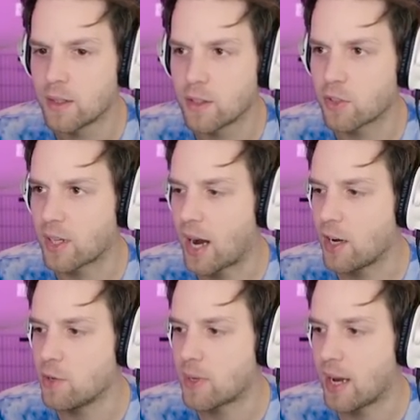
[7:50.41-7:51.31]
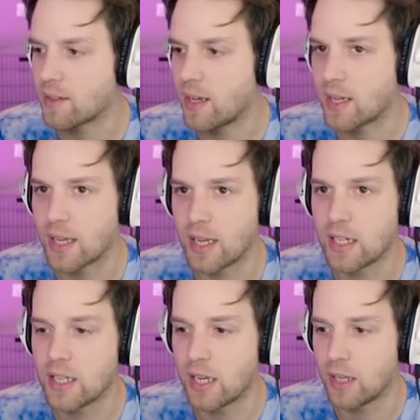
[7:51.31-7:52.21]
There's a guy who can't take
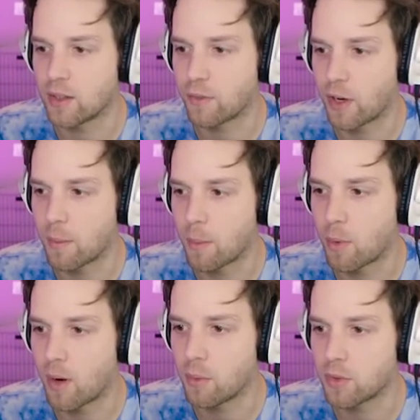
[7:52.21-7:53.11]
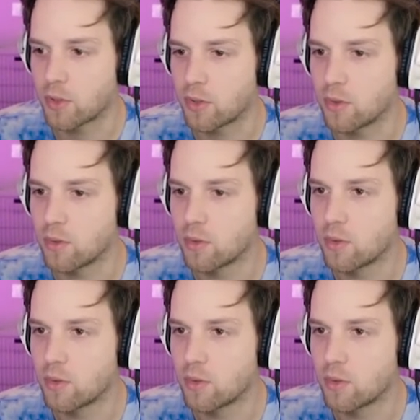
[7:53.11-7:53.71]
any hits if I remember right. What does this do?